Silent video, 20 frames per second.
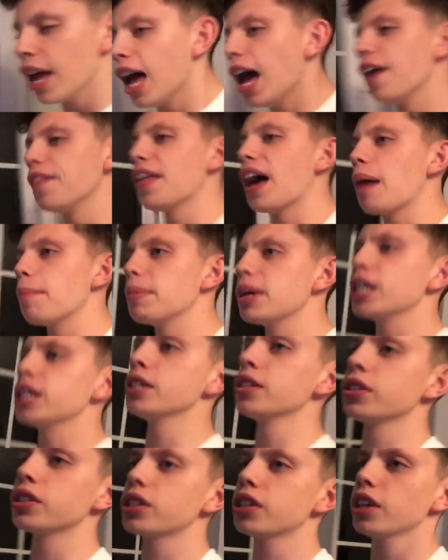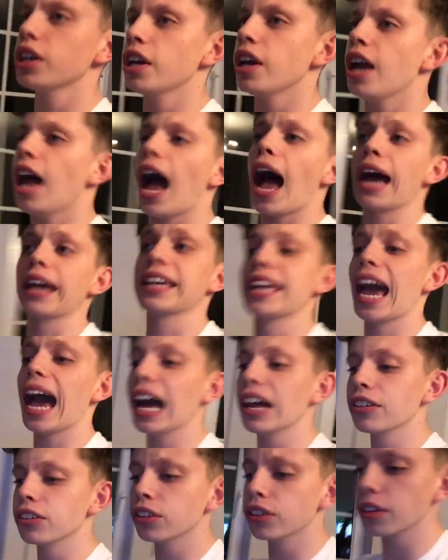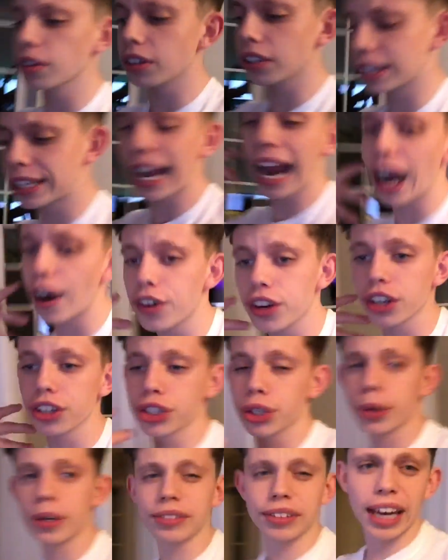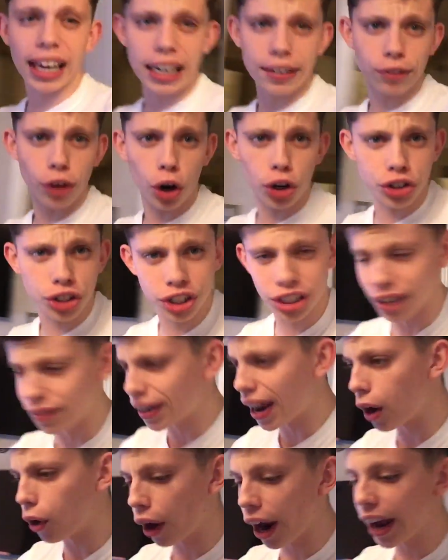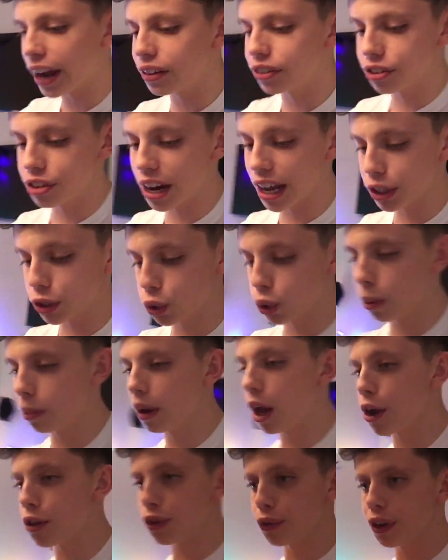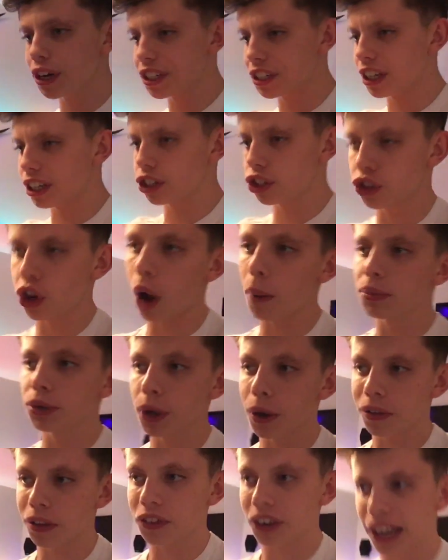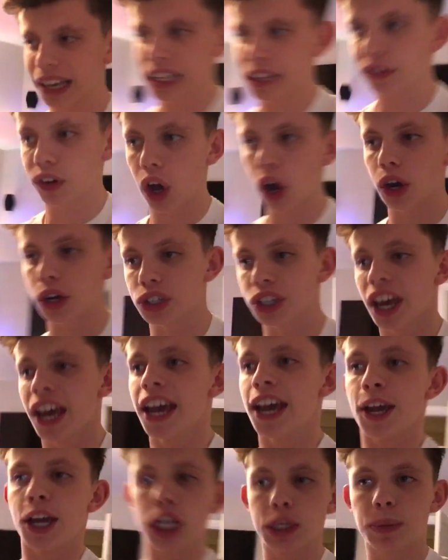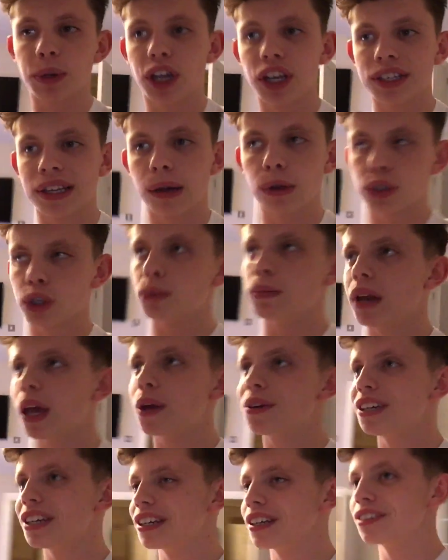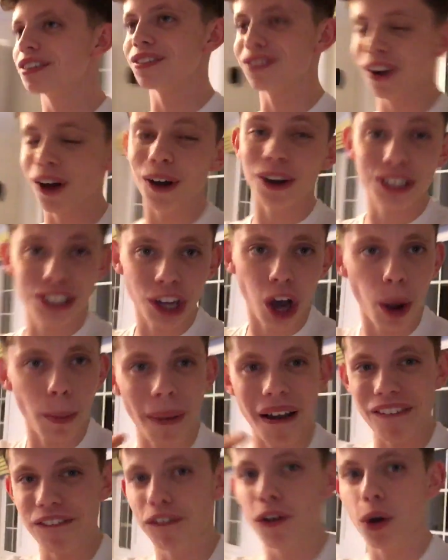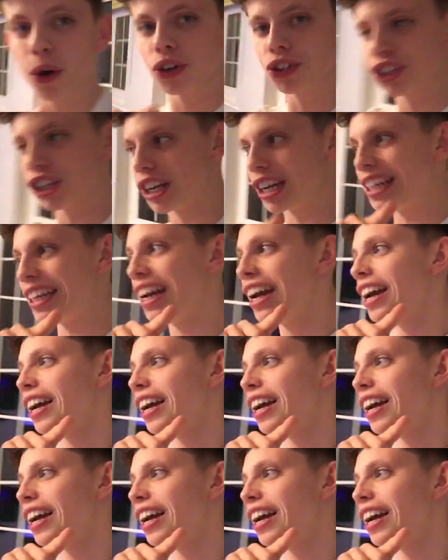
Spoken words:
and that means I can carry on doing daily vlogs because I've now got internet to upload. The reason I stopped doing the daily vlogs is because I was uploading the vlogs on my 4G